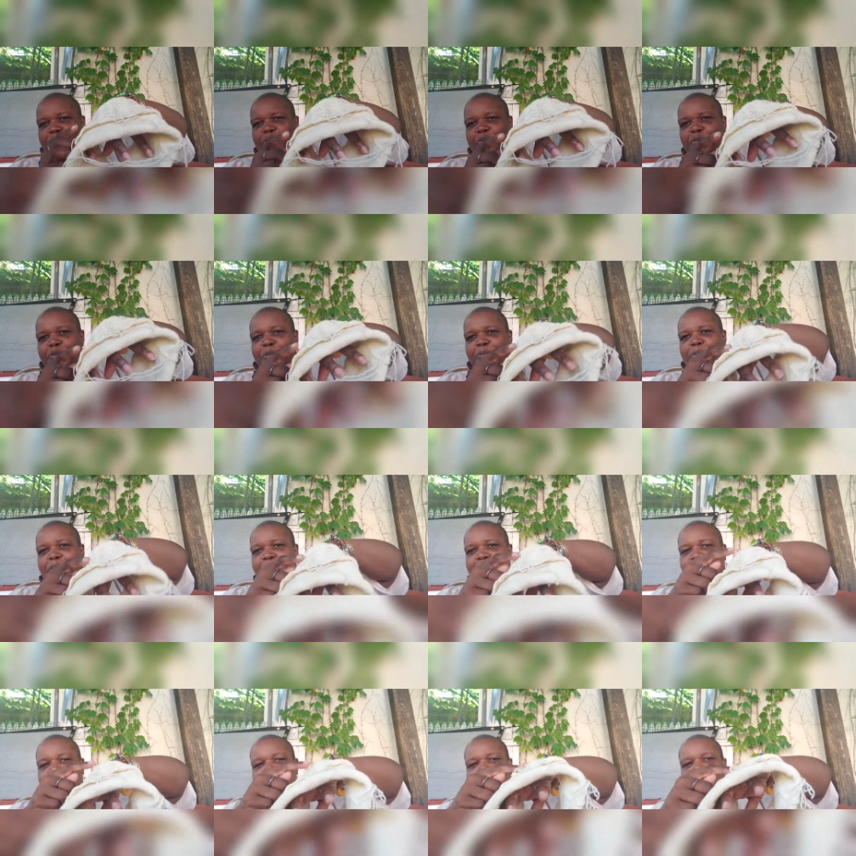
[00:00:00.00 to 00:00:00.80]

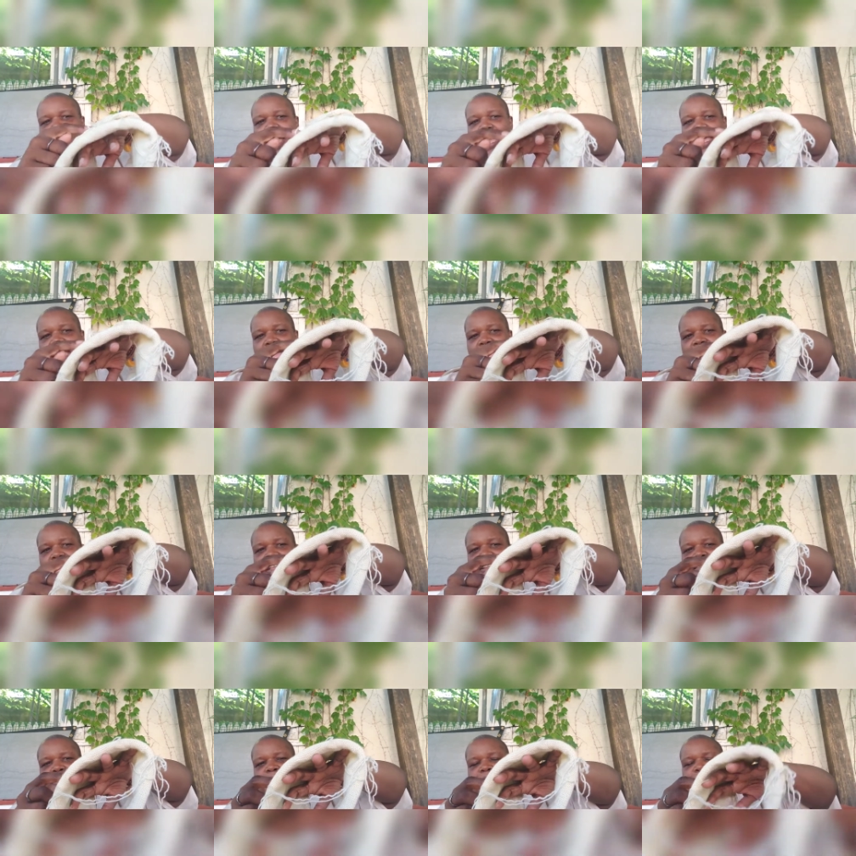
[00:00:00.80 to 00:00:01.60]
ribbing by
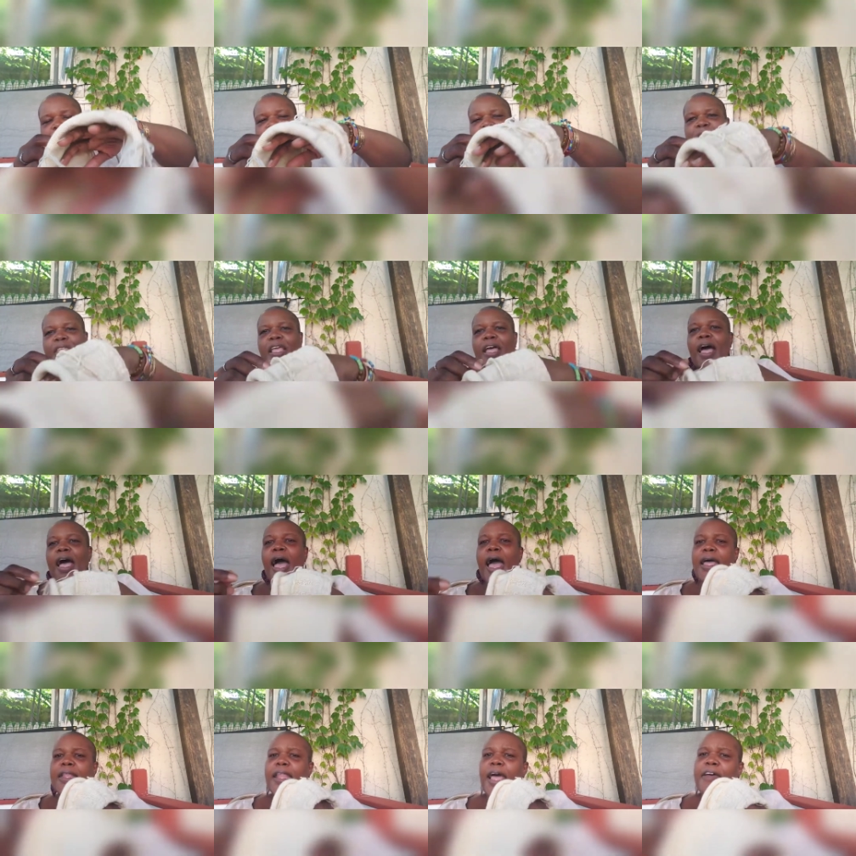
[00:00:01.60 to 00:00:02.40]
hand.
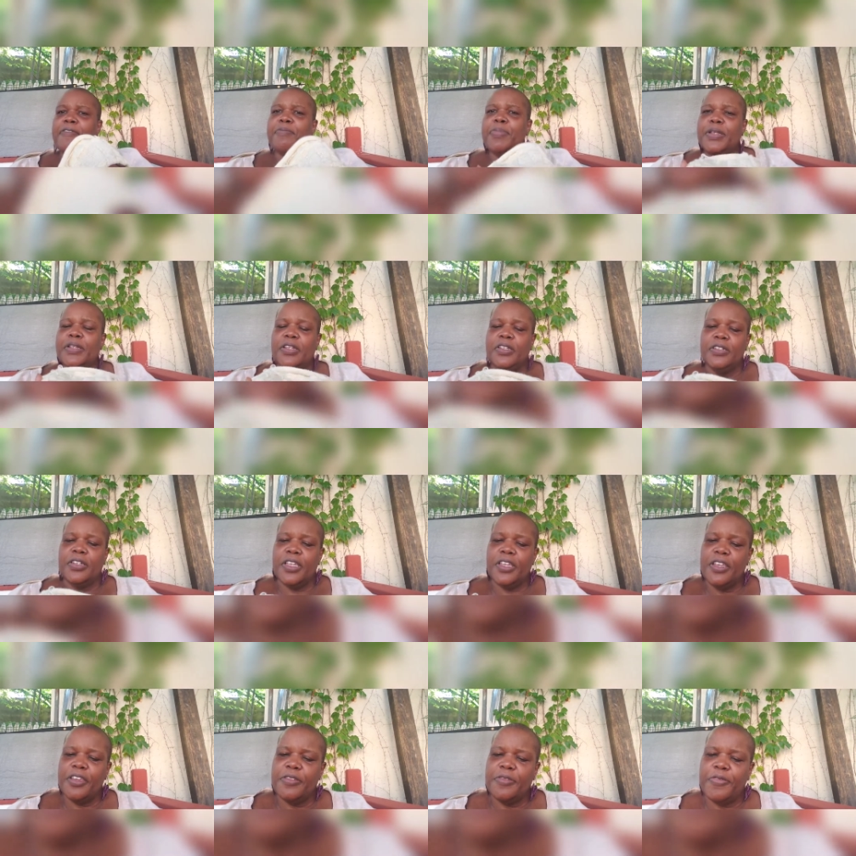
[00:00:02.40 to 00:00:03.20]
And I've been
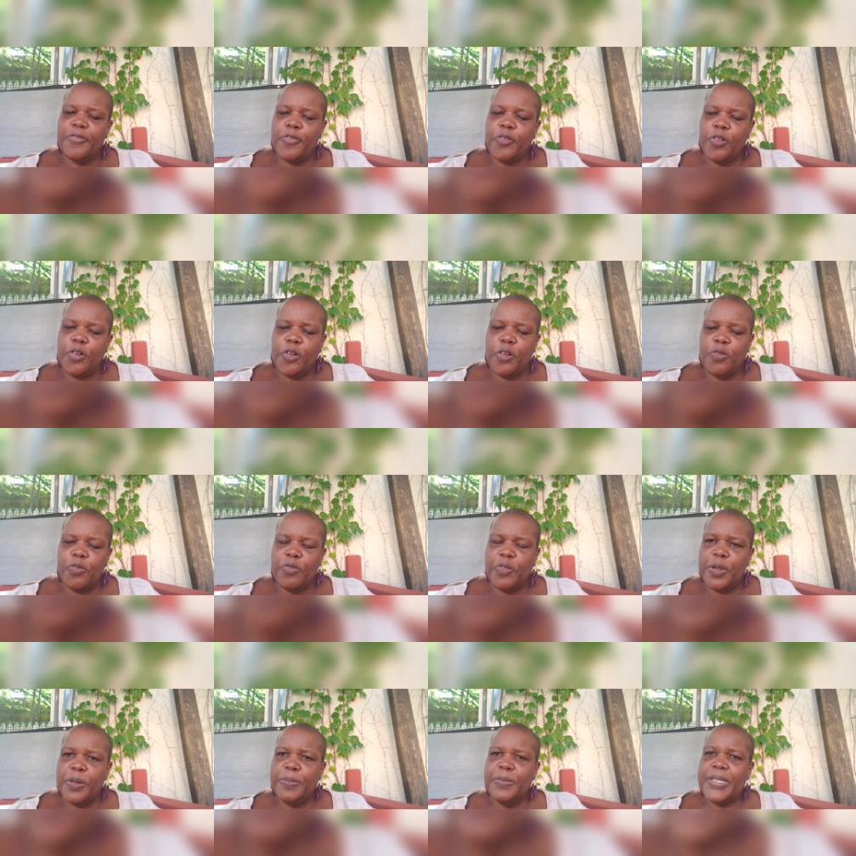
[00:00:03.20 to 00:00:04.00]
looking for
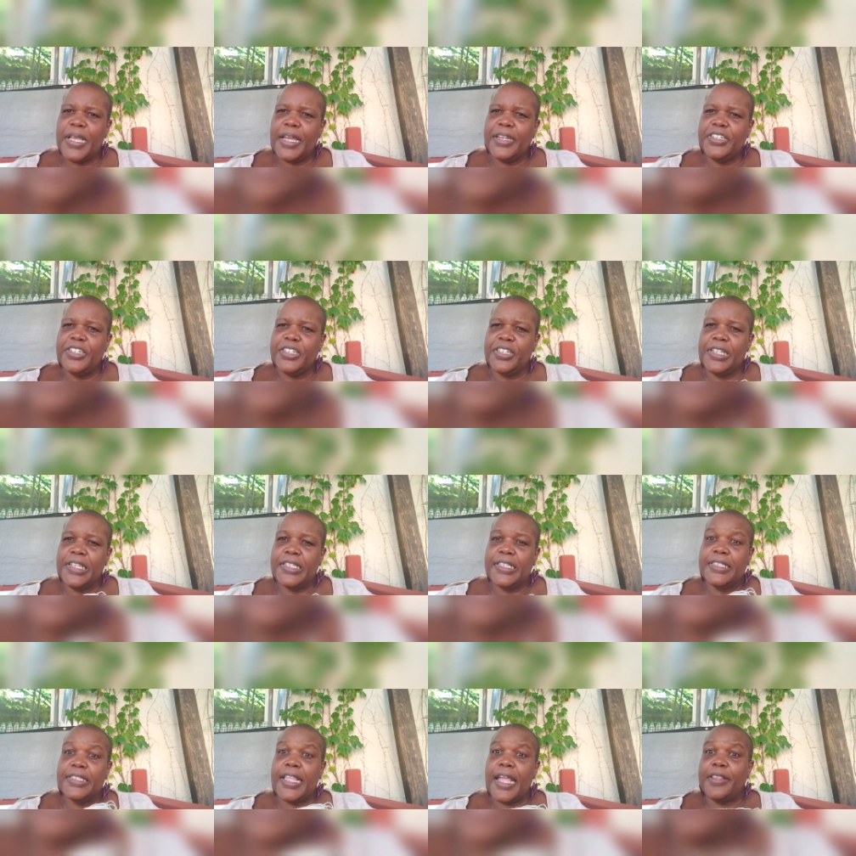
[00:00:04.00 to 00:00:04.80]
ribbed
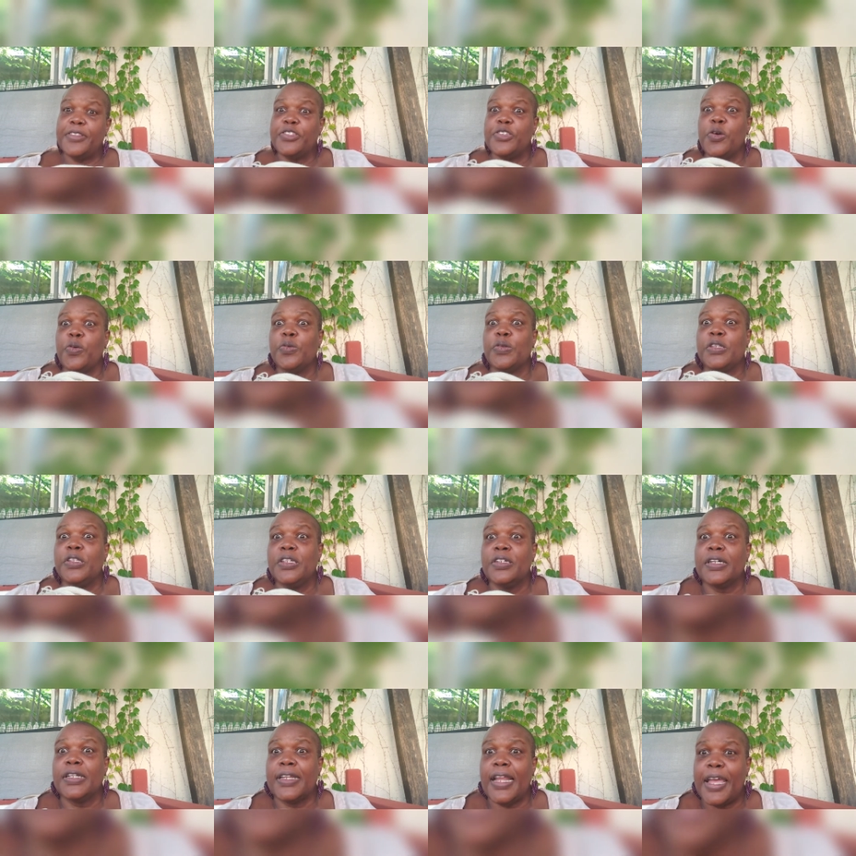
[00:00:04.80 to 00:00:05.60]
edgings that don't
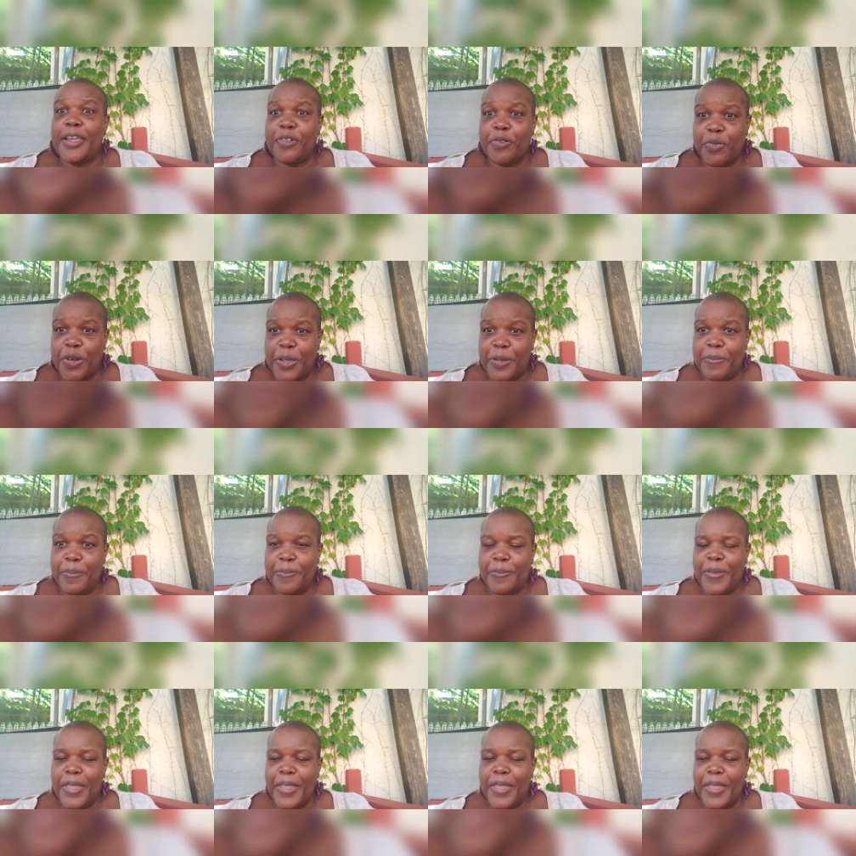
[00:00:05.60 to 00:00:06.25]
look like rib.